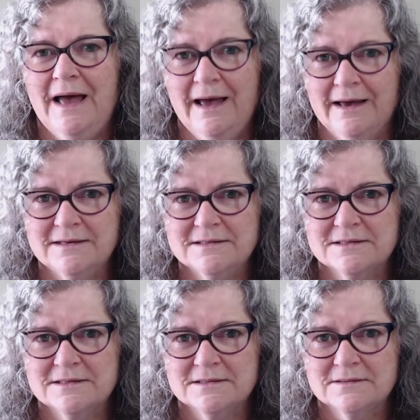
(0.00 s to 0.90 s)

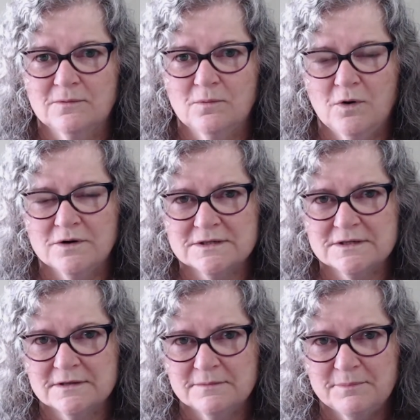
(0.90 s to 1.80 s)
us
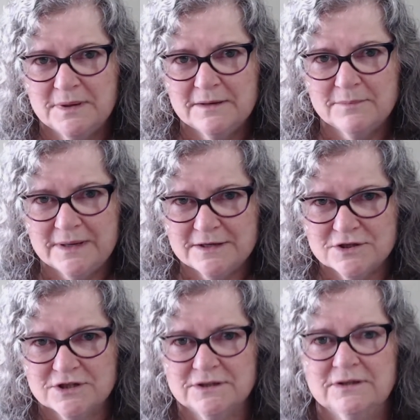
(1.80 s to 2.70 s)
what's the big
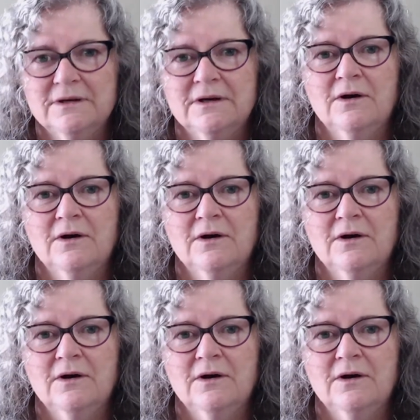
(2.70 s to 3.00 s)
picture,